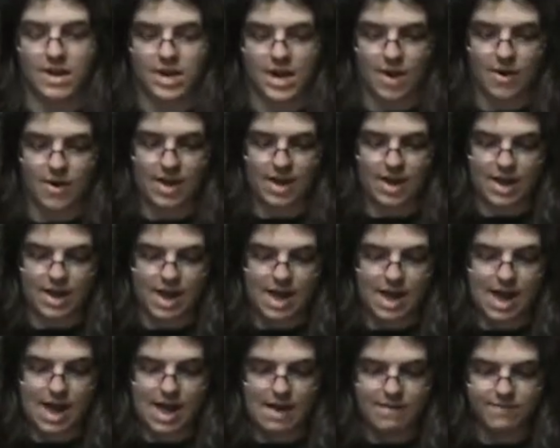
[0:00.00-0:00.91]
Now,
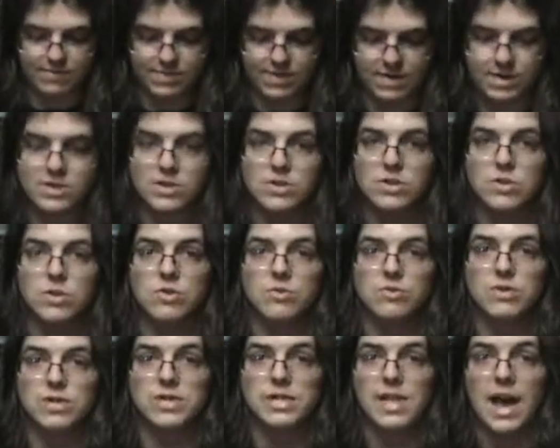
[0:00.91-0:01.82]
I have these
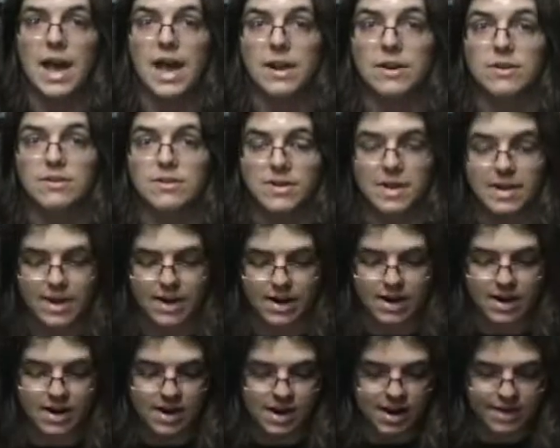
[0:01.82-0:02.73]
2 sliders
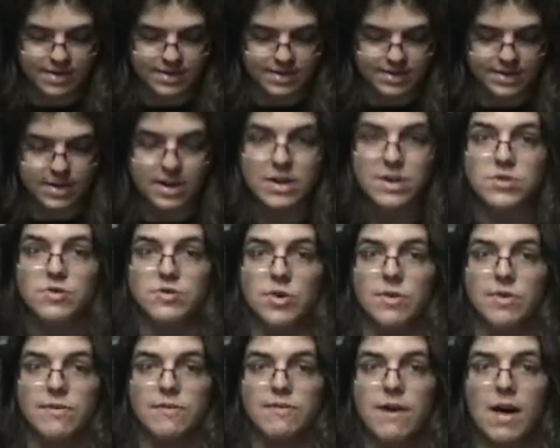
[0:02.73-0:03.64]
here. These can
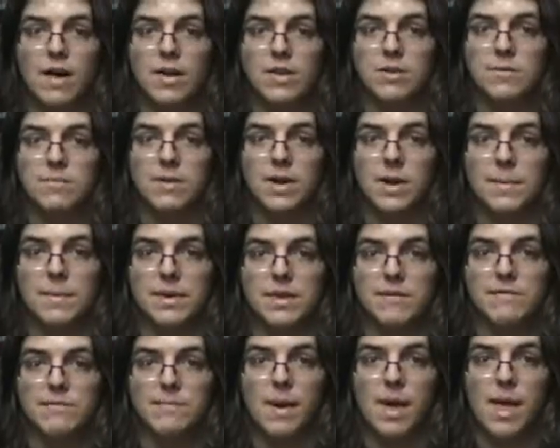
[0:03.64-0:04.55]
control the volume coming
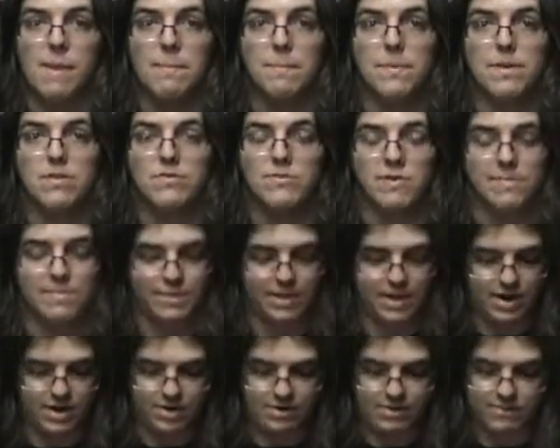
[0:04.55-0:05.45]
in from my MP3
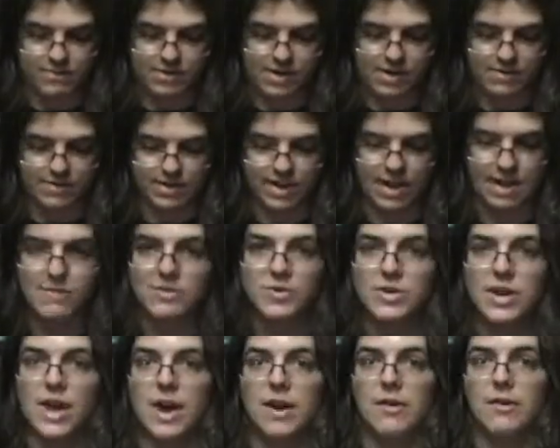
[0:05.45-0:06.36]
player. You have a left
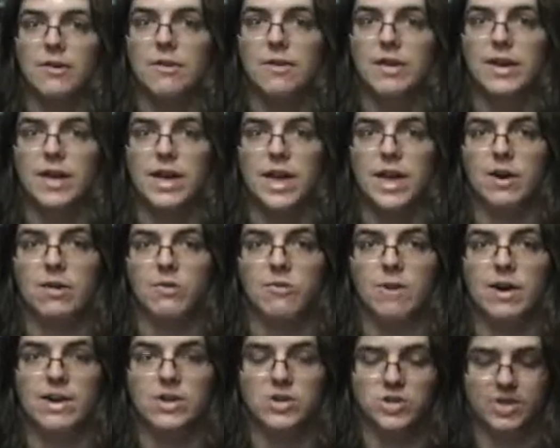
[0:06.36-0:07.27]
channel and a
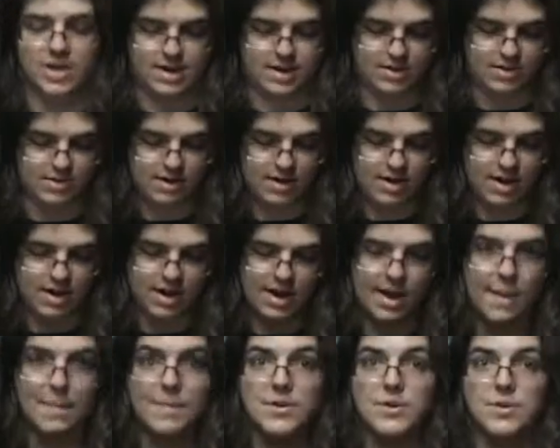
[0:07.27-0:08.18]
right channel.
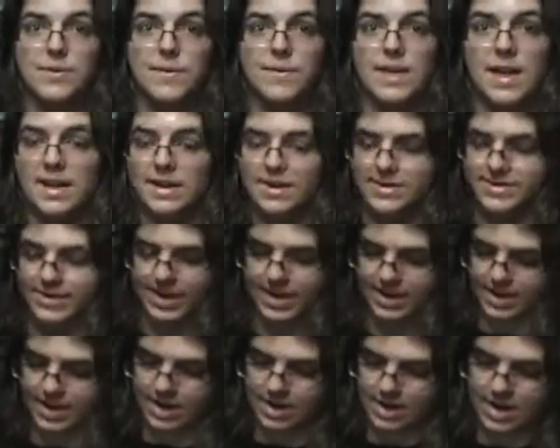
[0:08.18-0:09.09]
I'll be showing that in a
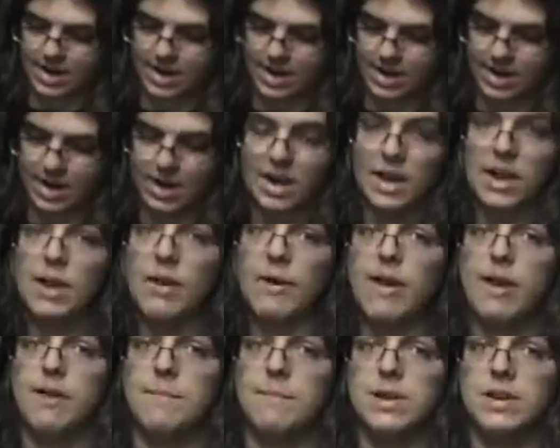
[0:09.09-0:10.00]
second. Now
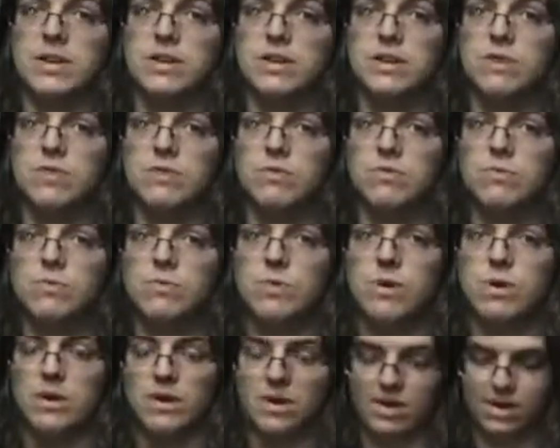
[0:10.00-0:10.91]
I have my
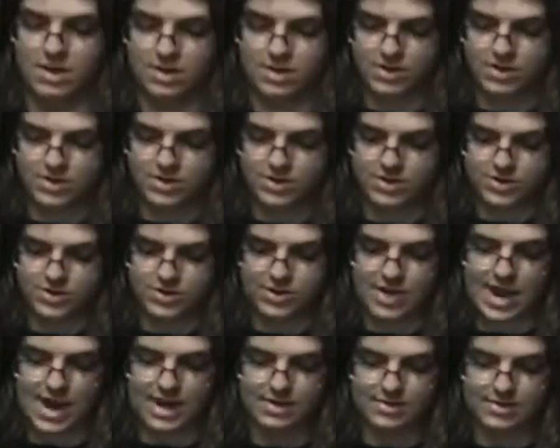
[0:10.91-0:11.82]
2
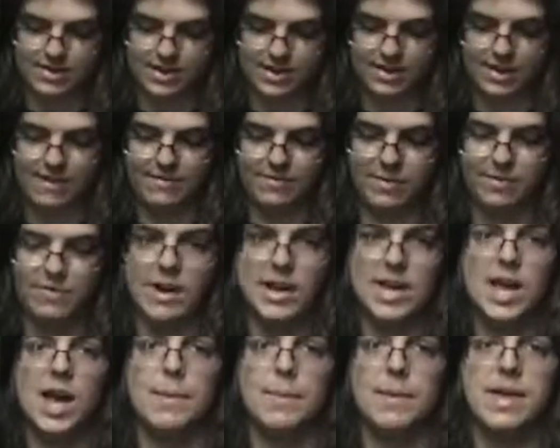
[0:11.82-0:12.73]
channels here, left and
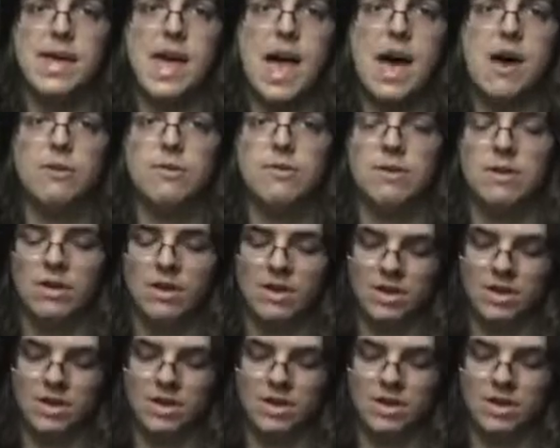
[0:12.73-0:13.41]
right, coming out